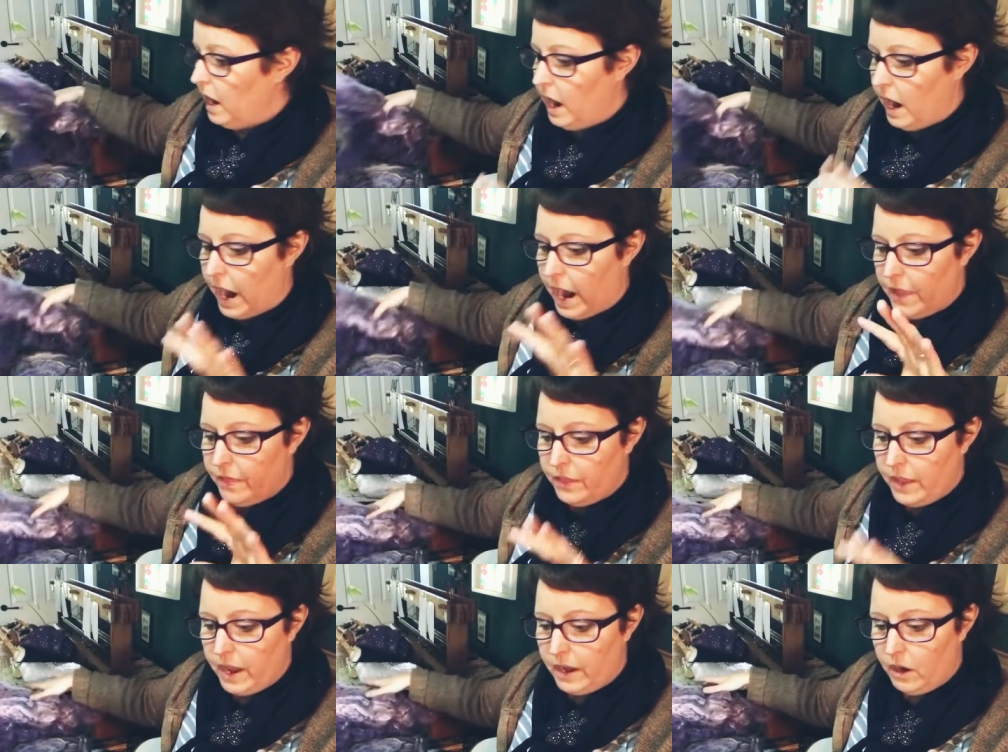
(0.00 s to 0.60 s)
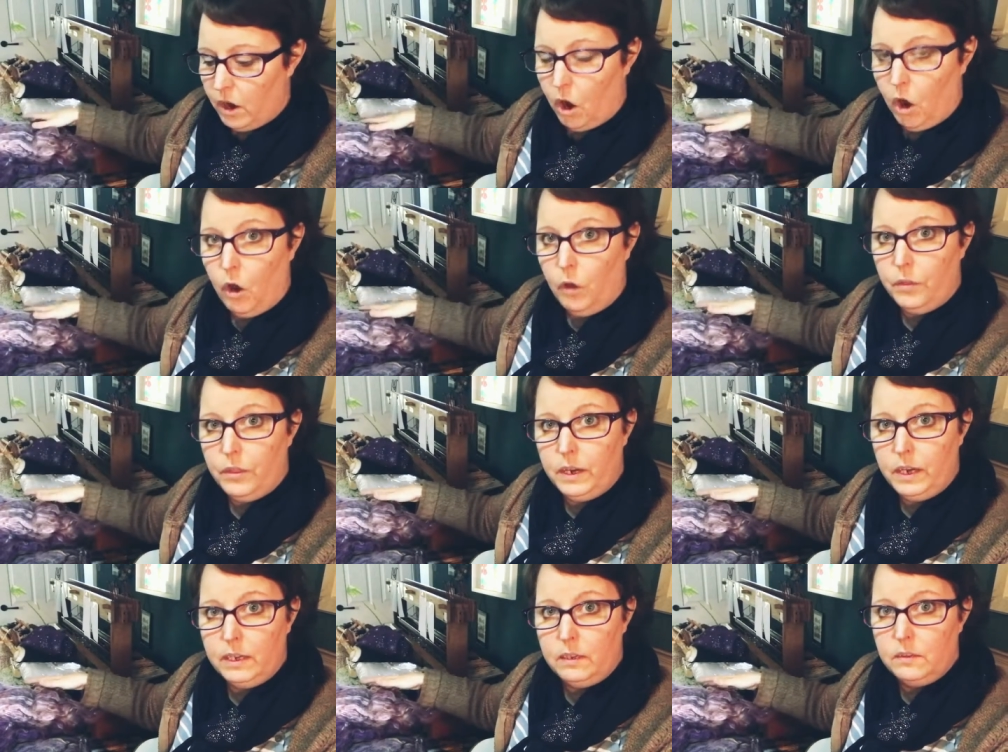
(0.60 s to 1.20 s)
and then
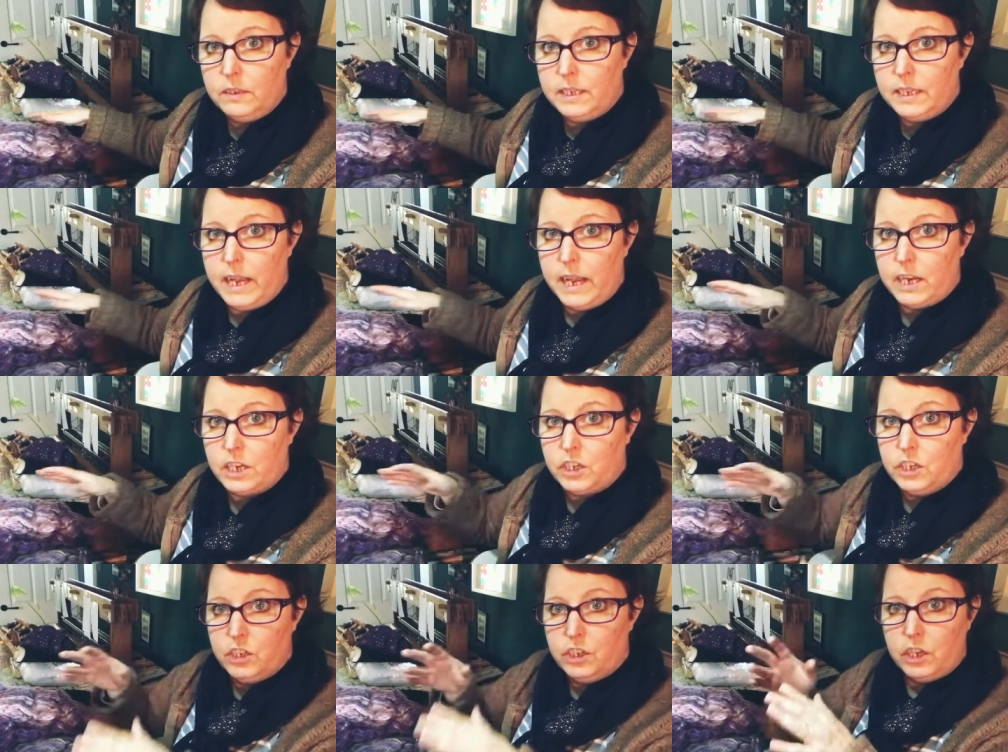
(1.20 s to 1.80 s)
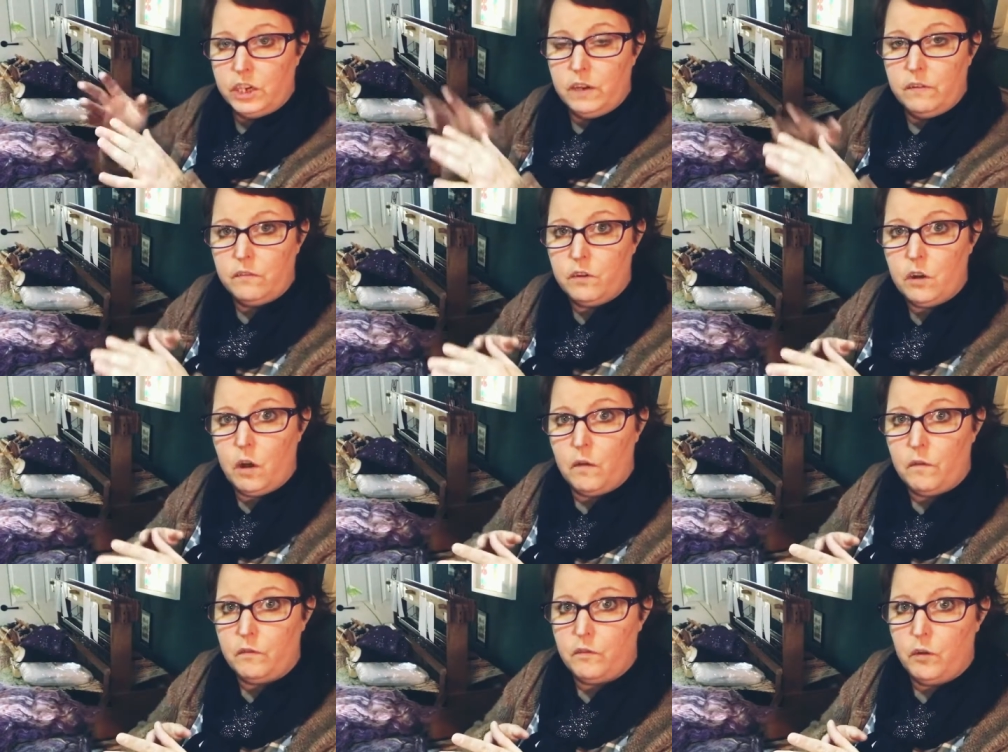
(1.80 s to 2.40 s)
all the little sections that you've
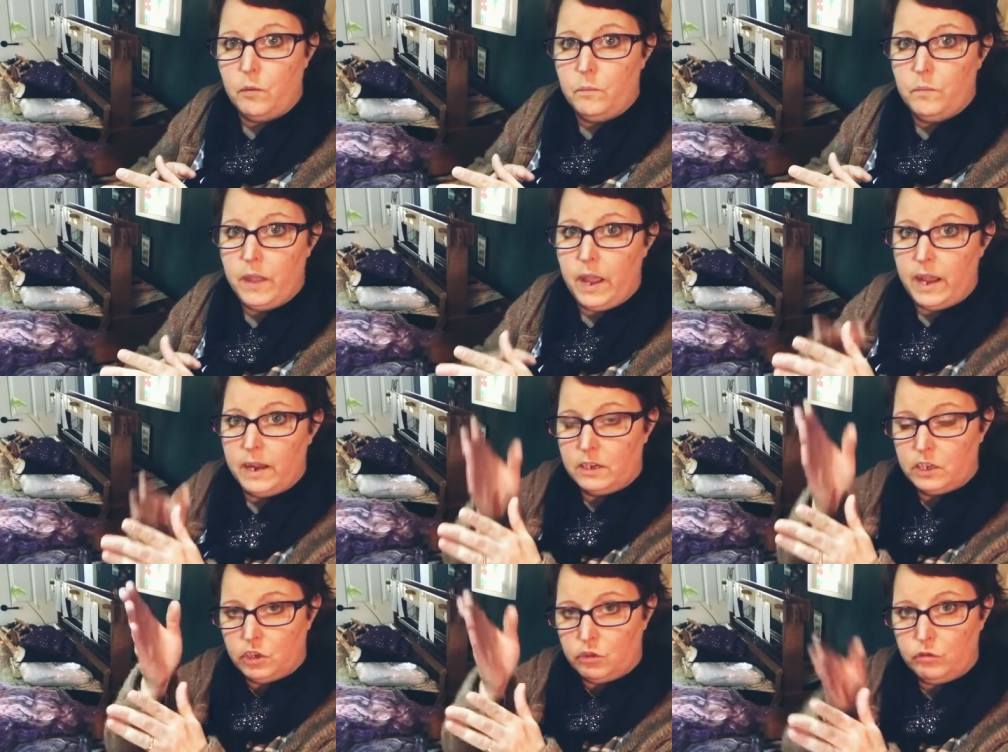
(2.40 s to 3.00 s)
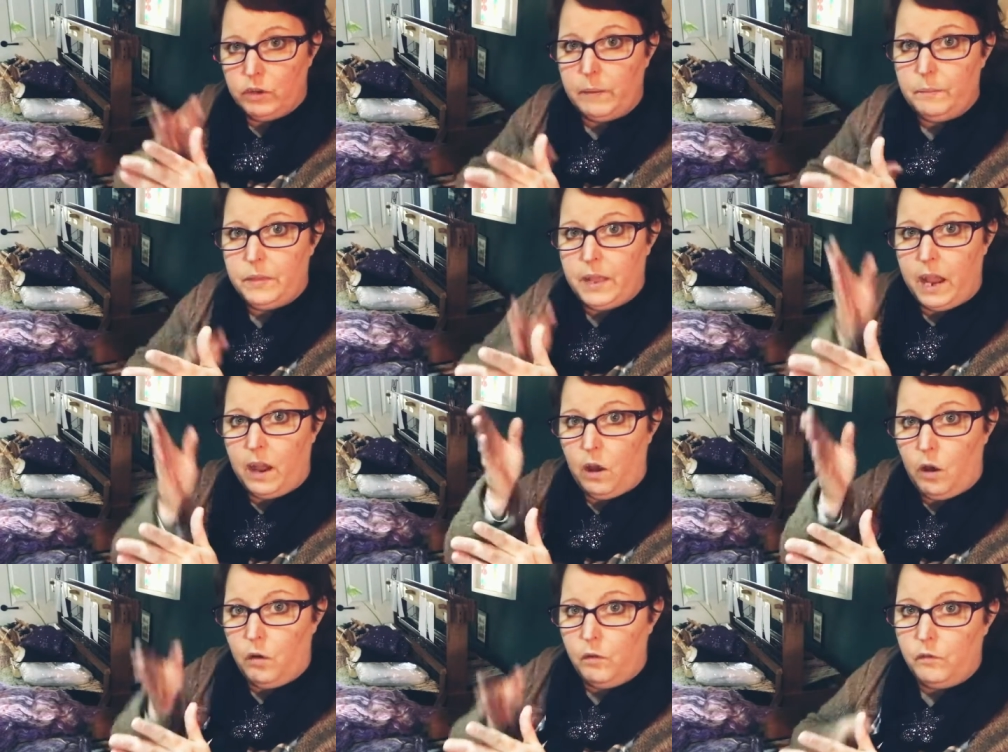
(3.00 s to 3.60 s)
got from there, strip
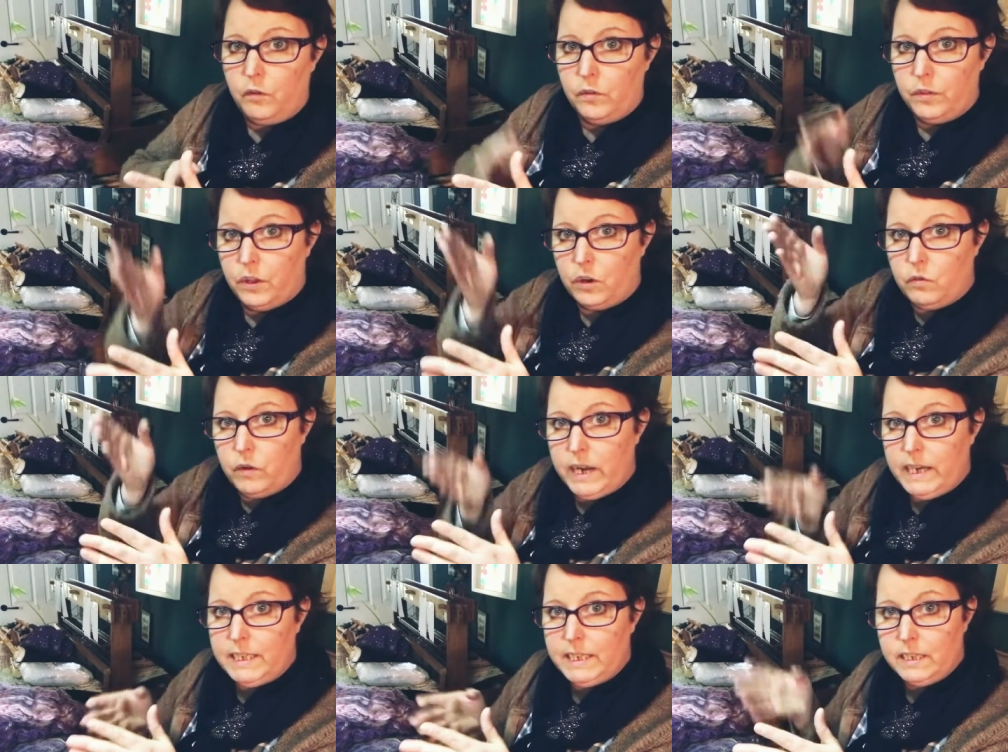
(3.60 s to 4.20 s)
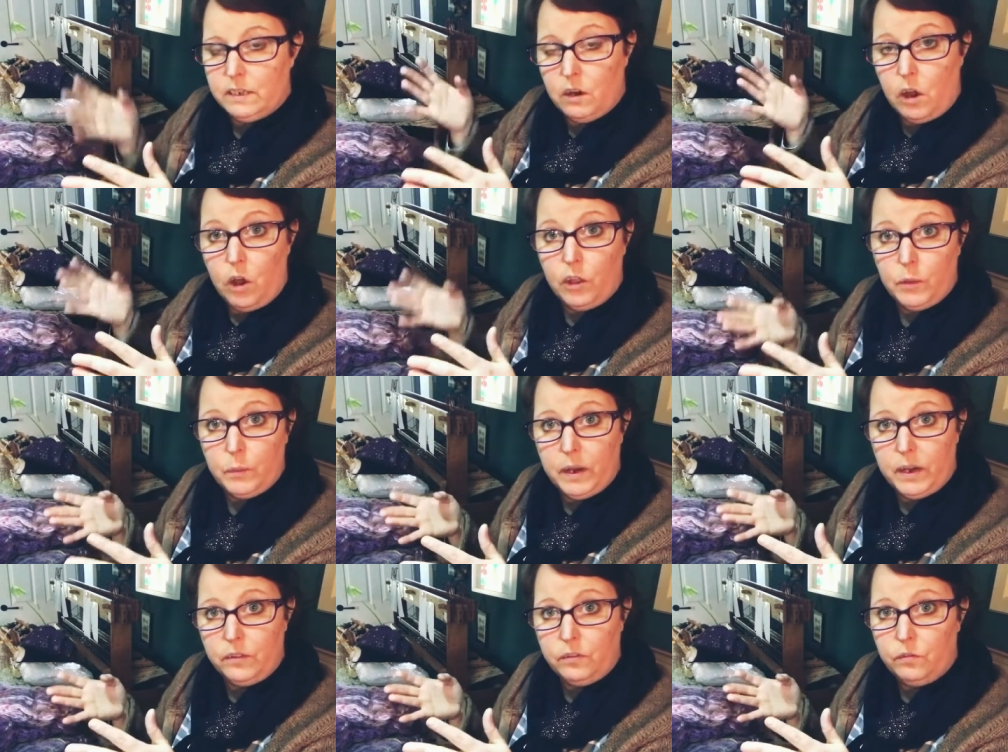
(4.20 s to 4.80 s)
that off on the gradient all
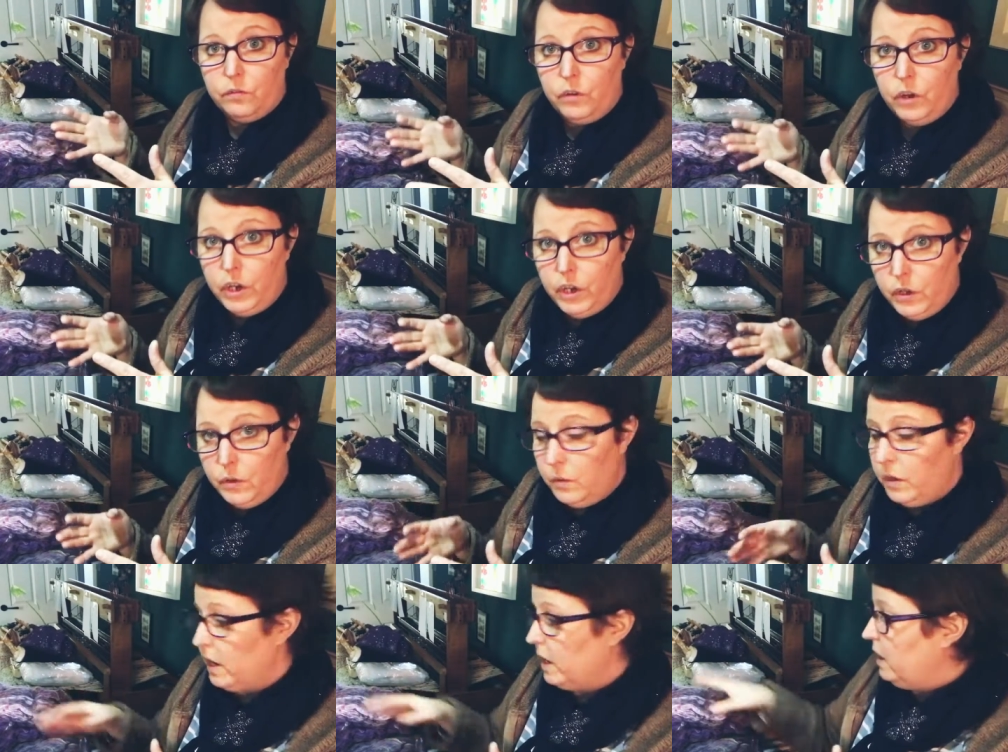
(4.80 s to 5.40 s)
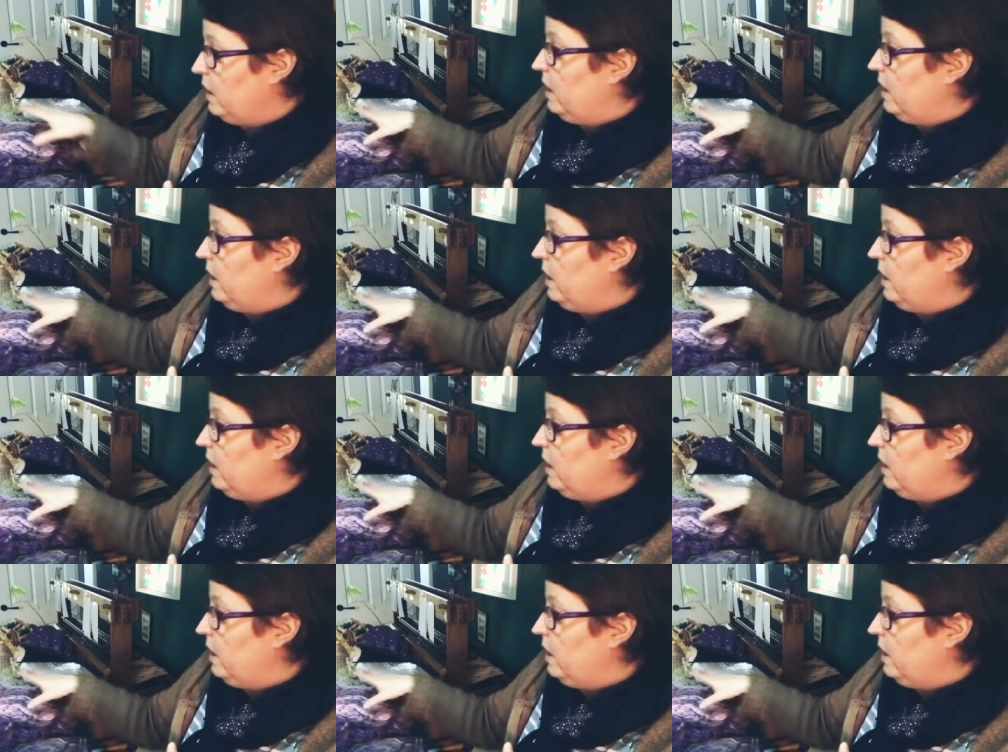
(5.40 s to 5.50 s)
the way through,